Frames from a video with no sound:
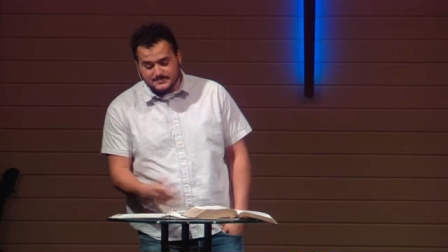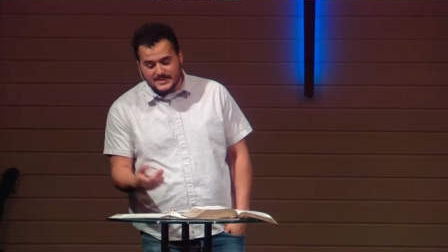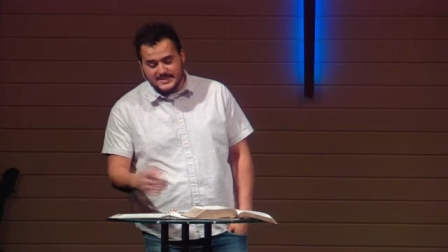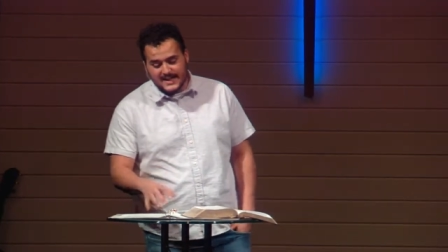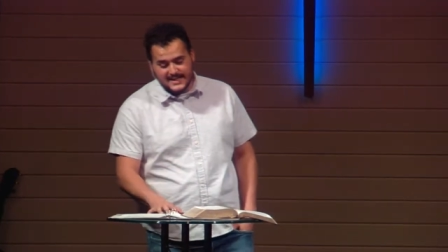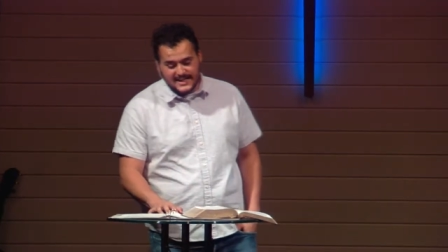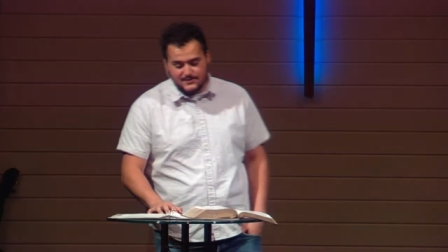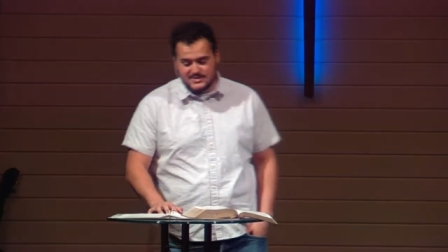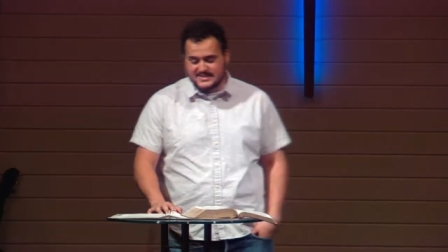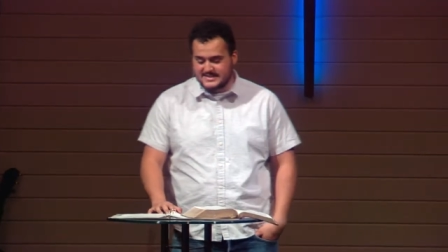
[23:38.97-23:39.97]
He kind of gave
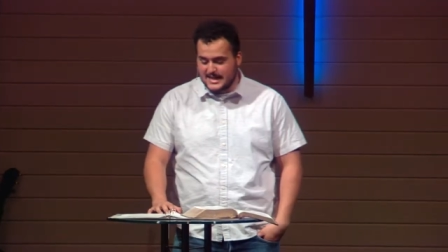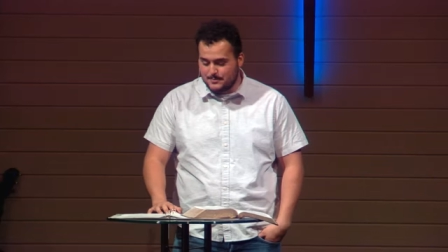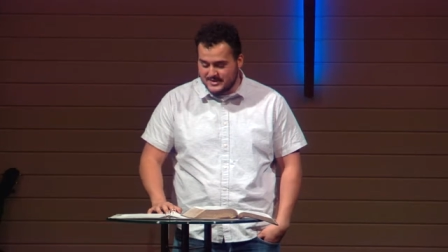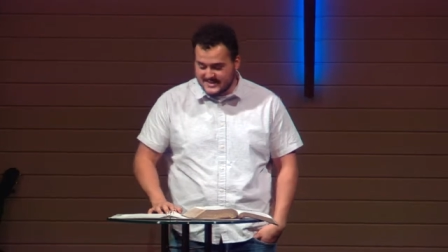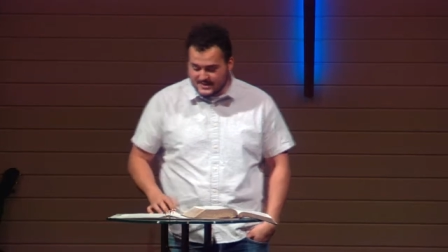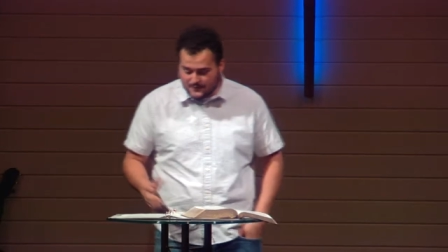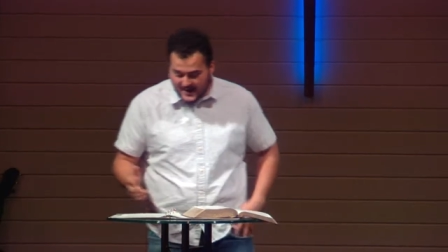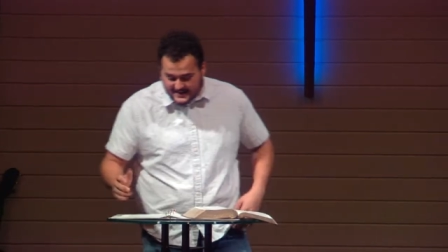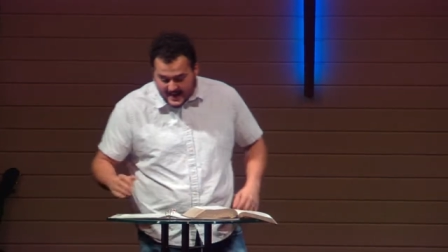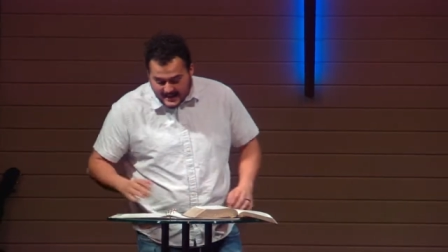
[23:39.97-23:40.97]
this example. He said, "In
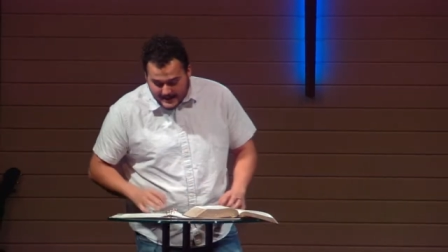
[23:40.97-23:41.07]
fact,